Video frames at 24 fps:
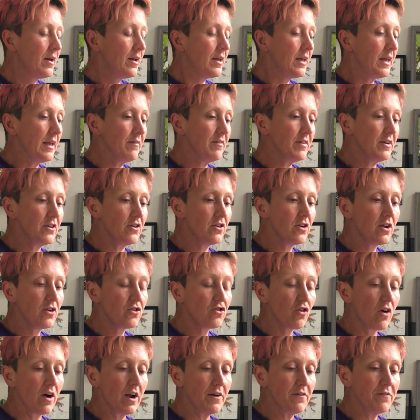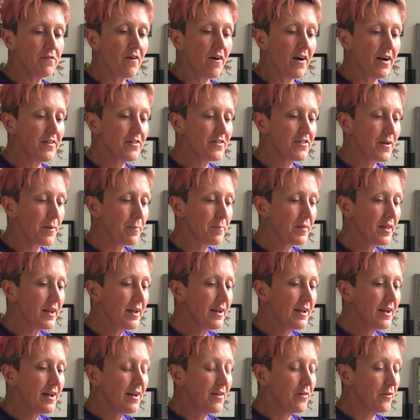even try and find something.
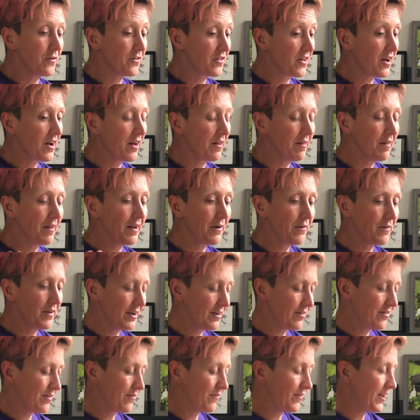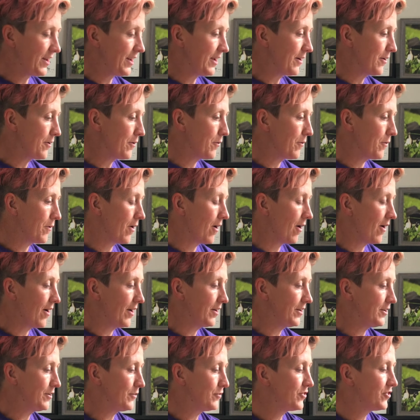There's a hilarious video on
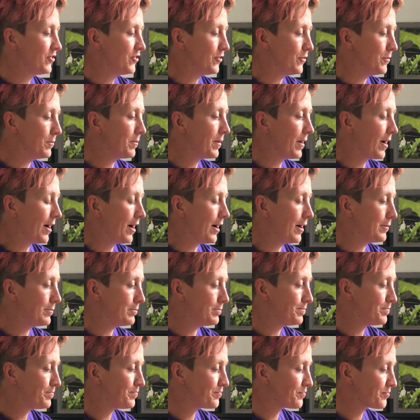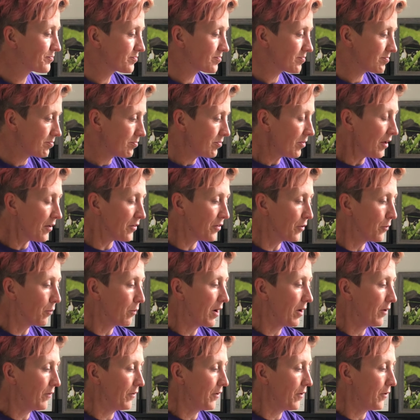YouTube, the
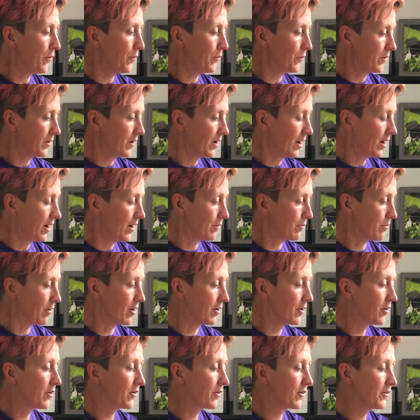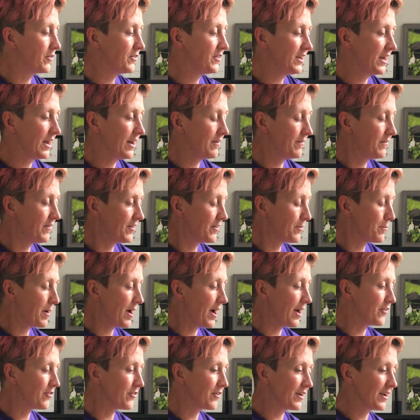well-known rug hooker Deanne
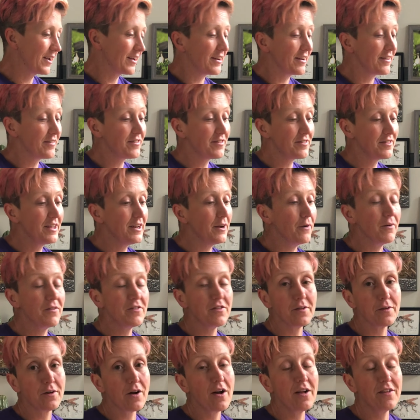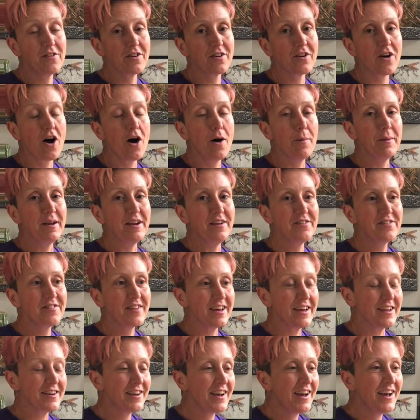Fitzpatrick, and it's, you know, it's a comedy
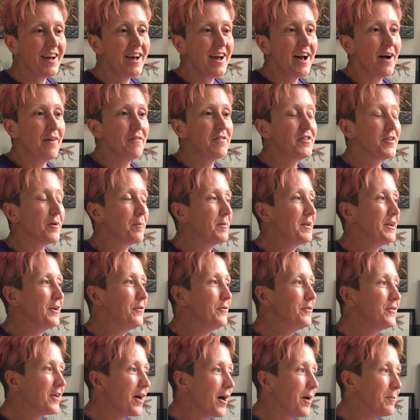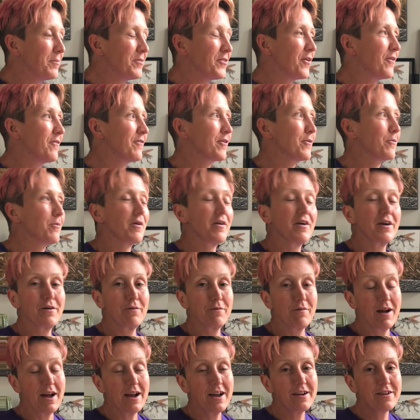skit of somebody who comes over wearing
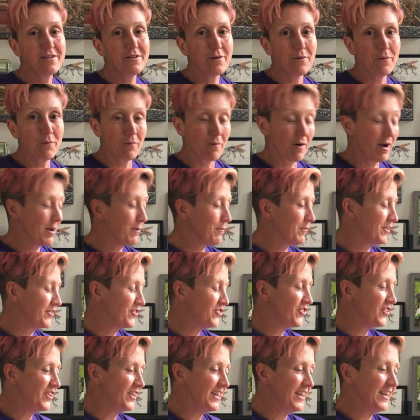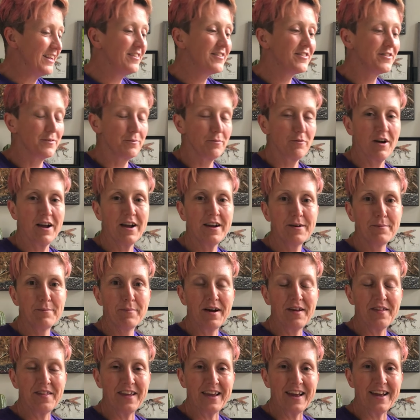red right when she needs some red, and
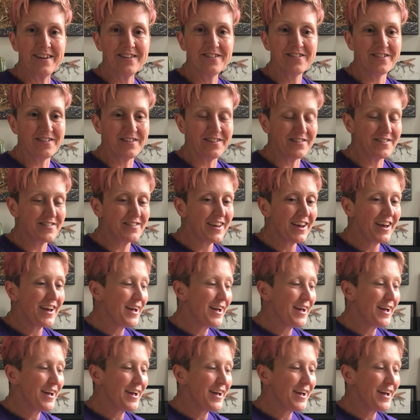by the end she's